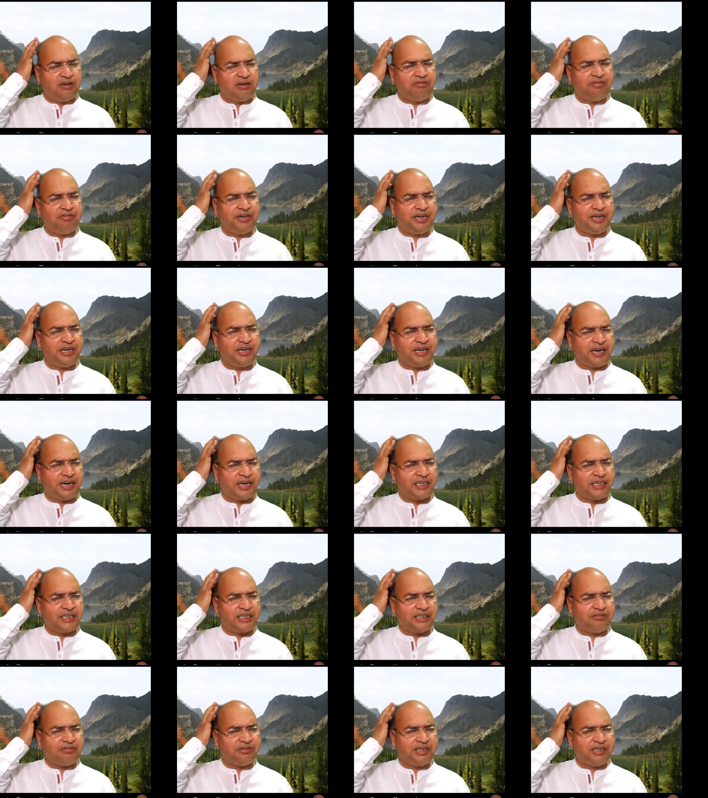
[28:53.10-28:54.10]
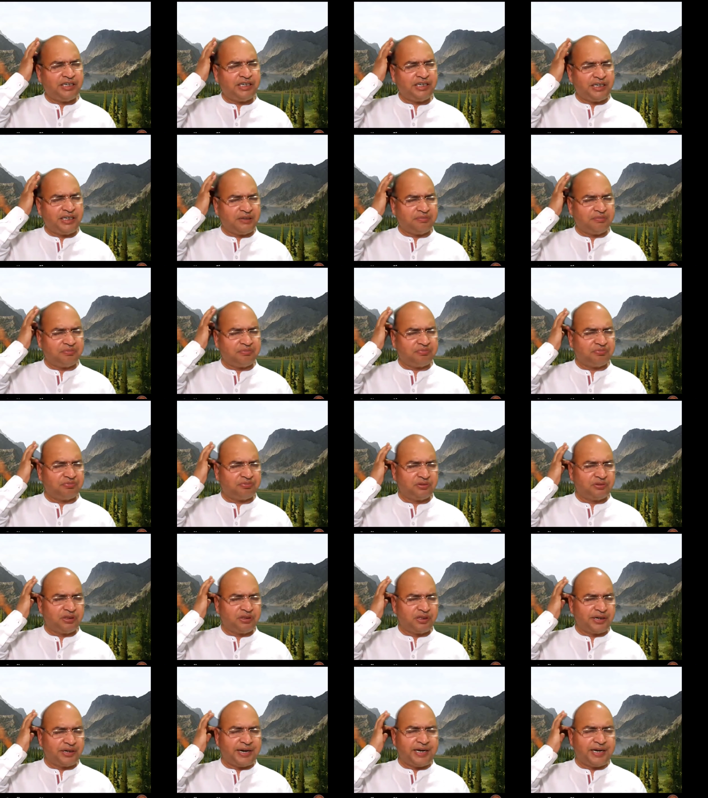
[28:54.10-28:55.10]
Every activity
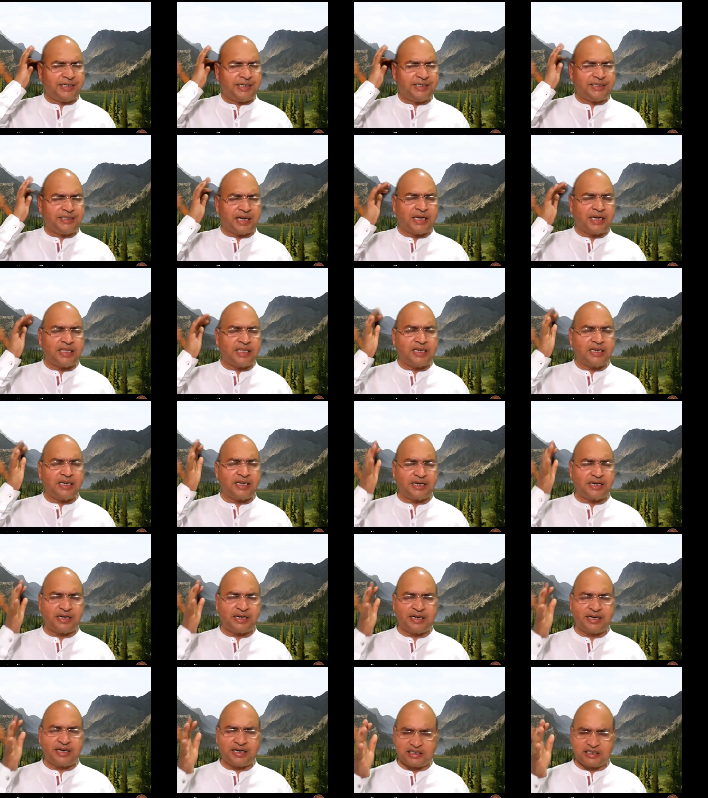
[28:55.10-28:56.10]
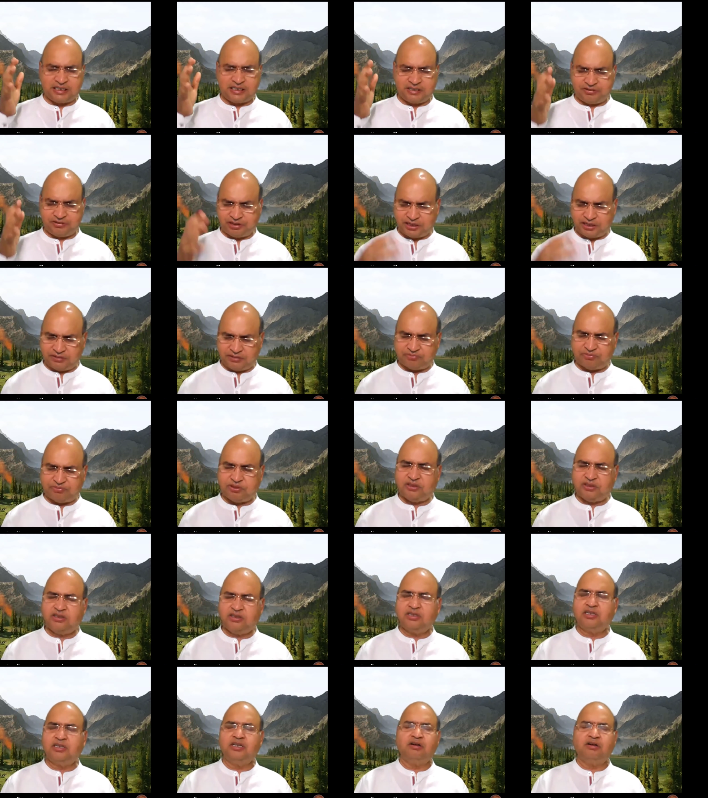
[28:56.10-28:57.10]
gets another 10 activity.
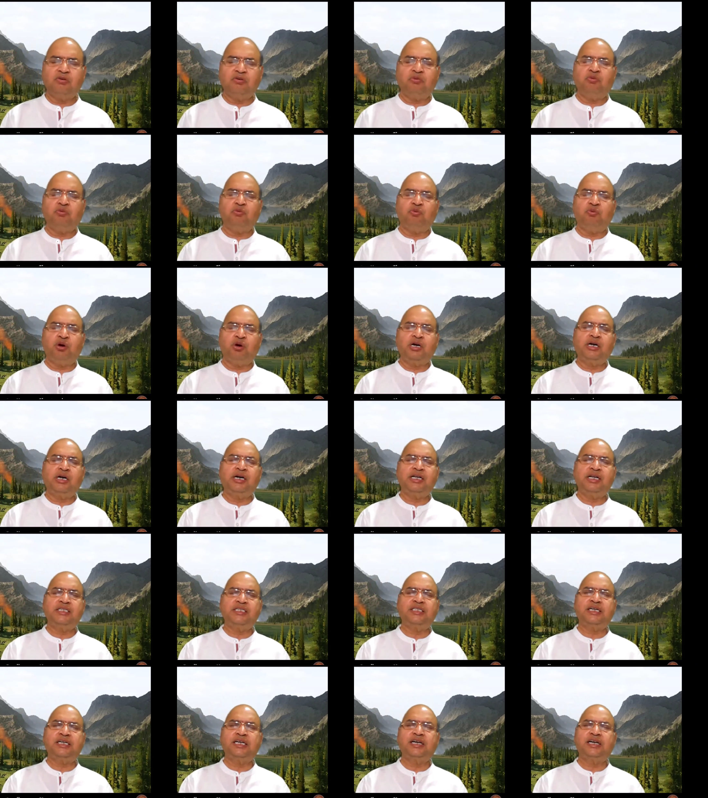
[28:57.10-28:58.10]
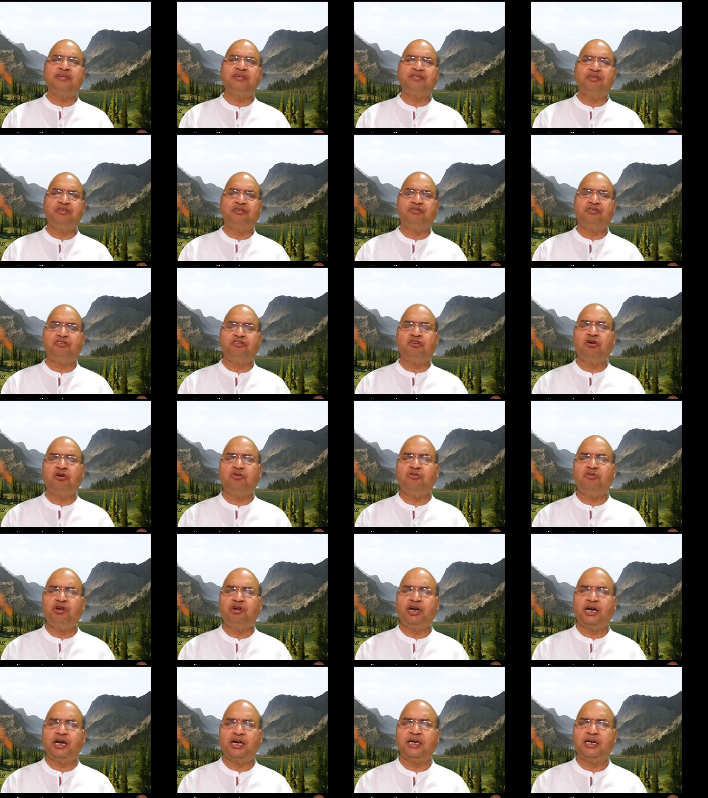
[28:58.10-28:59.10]
One desire if you
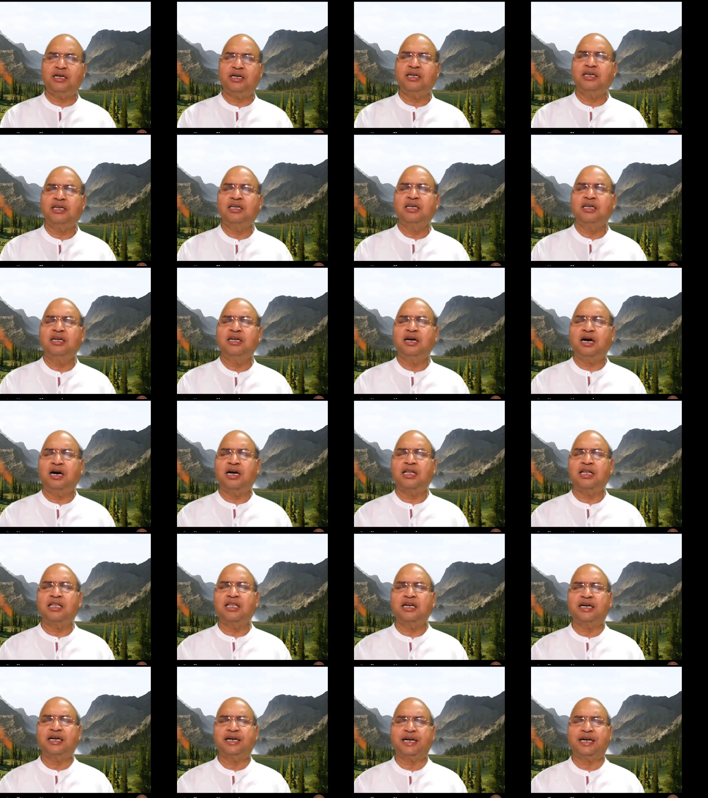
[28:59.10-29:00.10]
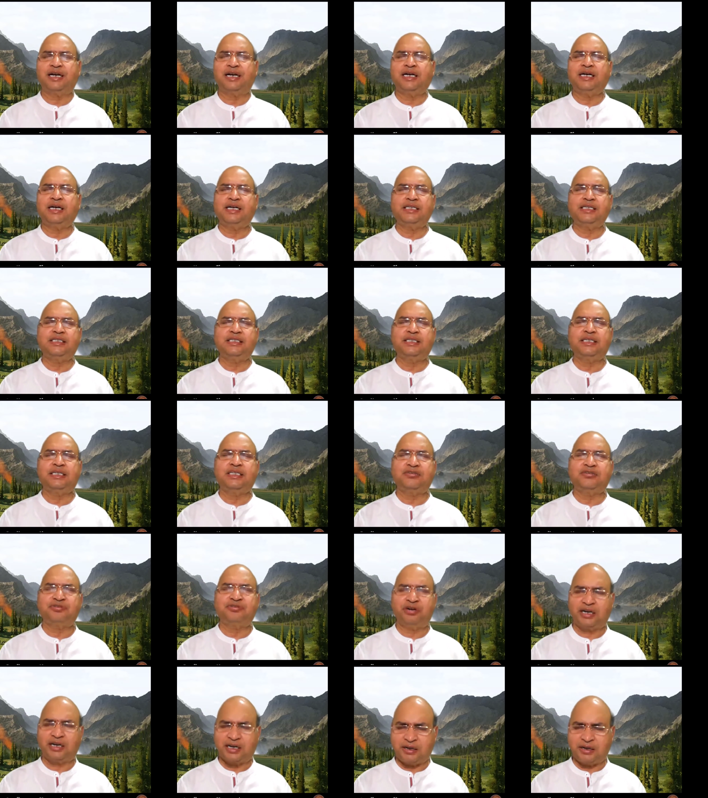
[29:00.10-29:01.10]
fulfill, another 10
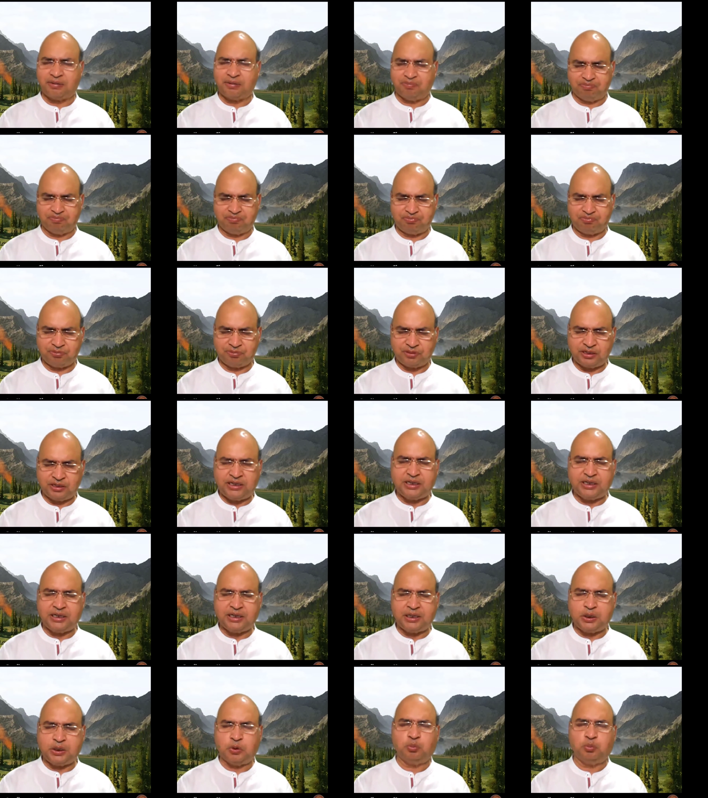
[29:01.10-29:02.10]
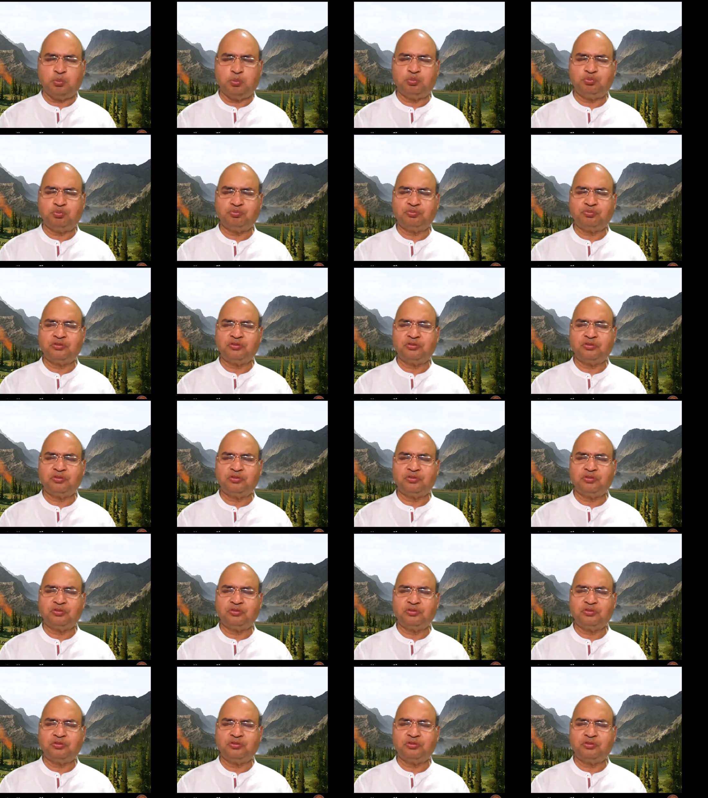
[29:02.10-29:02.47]
desires will come in queue.